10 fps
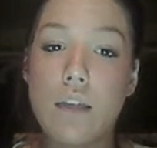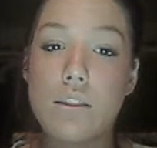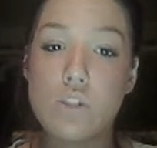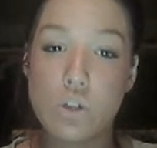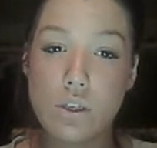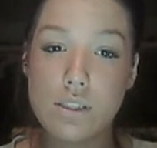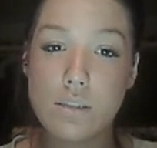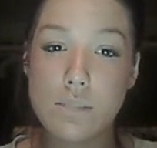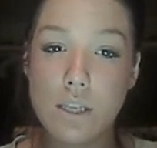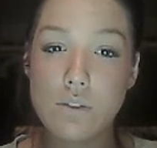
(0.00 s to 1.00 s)
how the
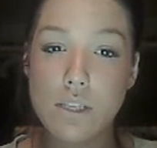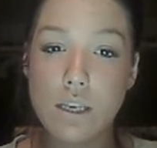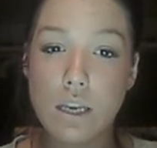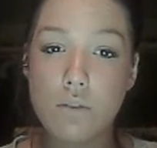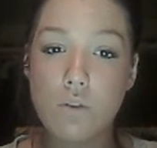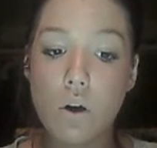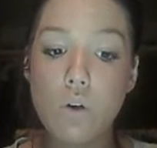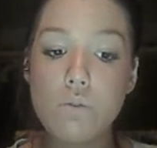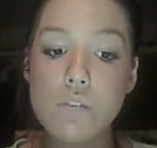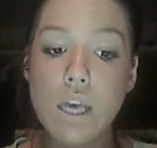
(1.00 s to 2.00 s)
students themselves can get
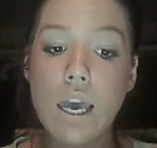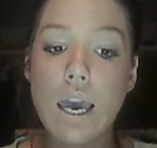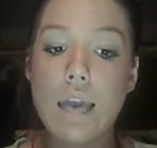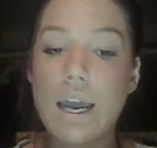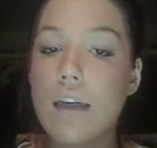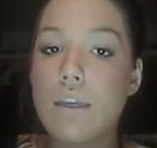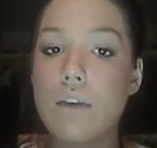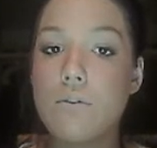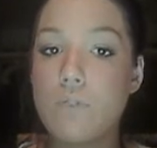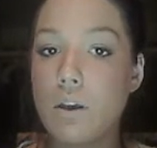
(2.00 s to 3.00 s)
involved, and how
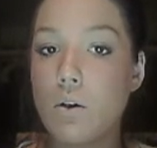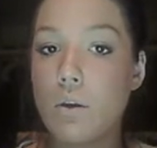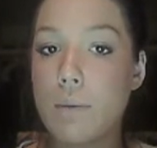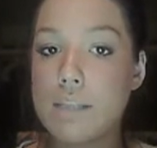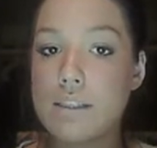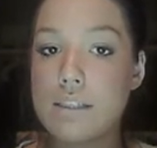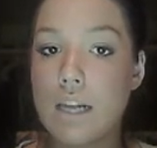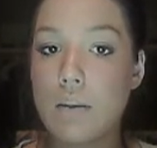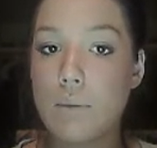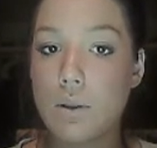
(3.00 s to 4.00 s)
they feel about
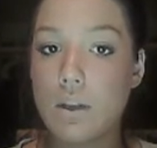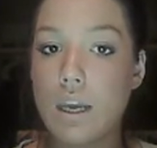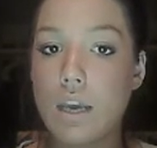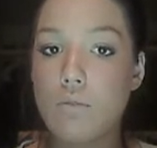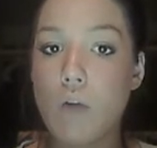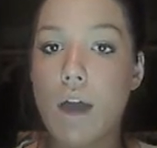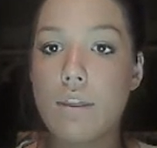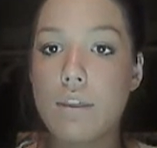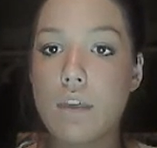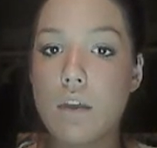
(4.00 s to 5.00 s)
sustainability,
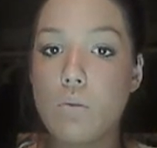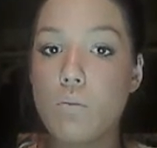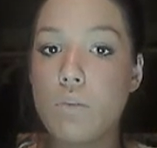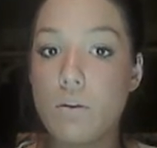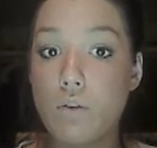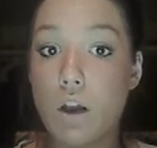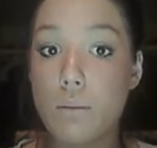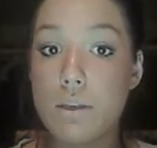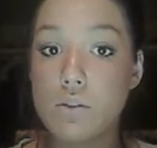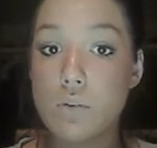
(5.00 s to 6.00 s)
rather than the
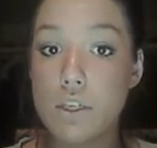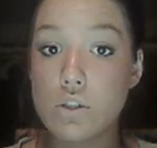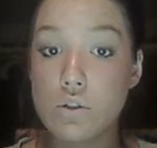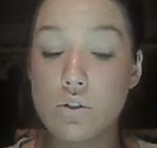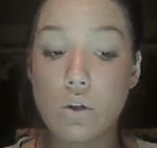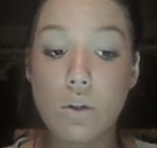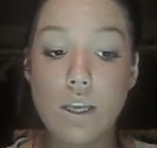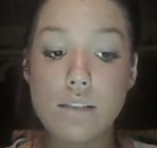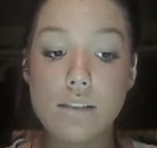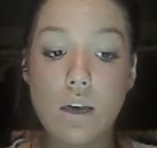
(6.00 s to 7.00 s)
environmental issue
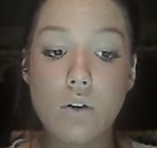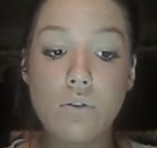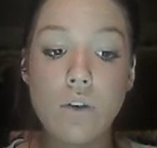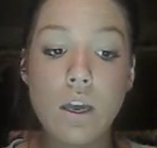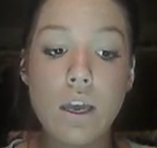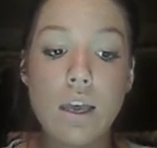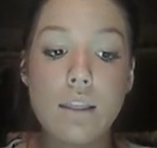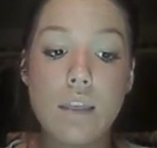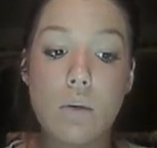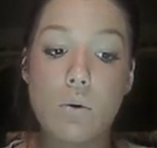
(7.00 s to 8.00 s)
solely itself.
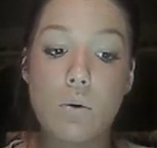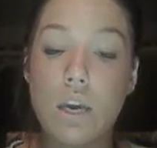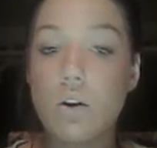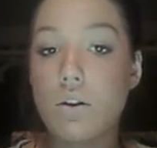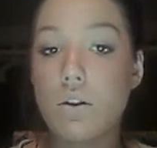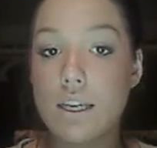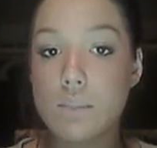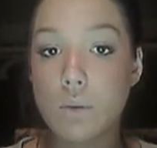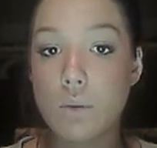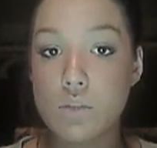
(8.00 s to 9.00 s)
They will again go on the
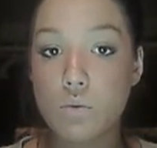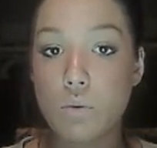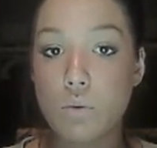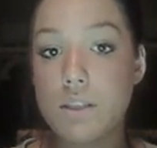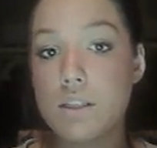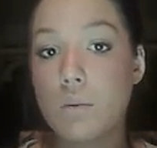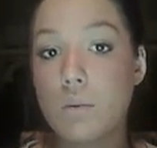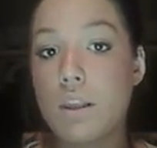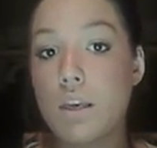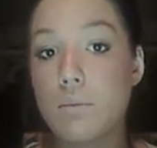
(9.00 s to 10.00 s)
exploration walk, but this
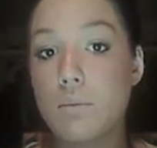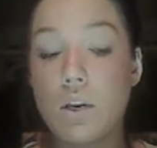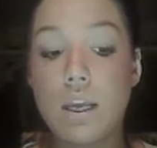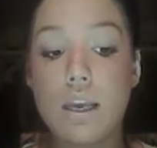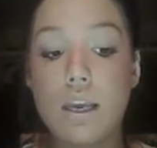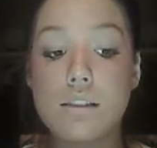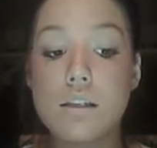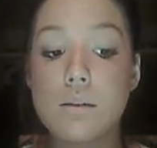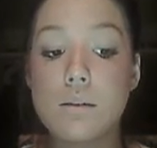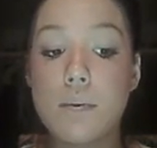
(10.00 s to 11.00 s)
time around the community, and
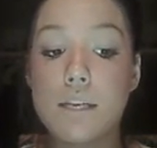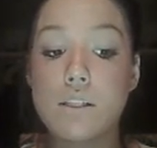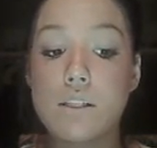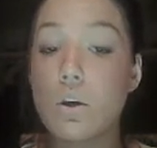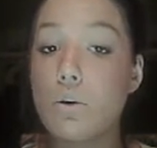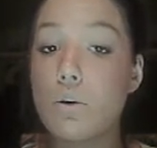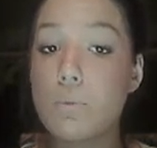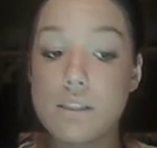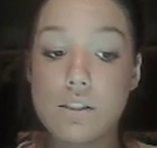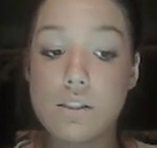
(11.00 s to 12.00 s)
this time speaking to local
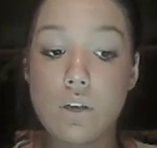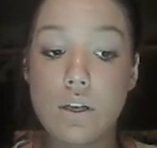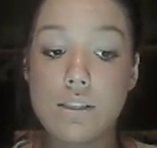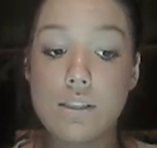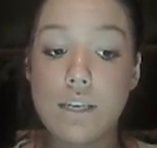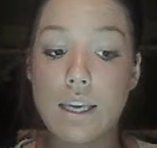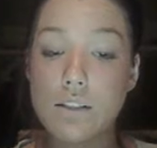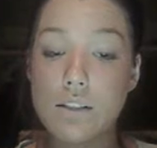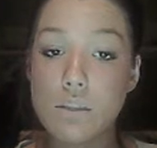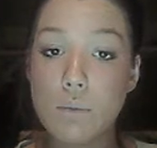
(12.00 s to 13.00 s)
business owners and
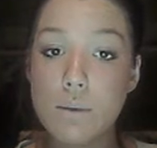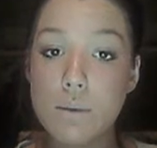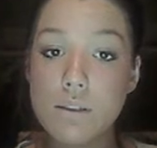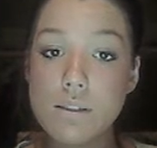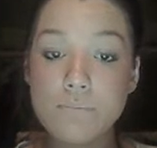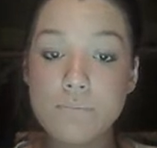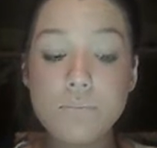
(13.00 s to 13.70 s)
council members.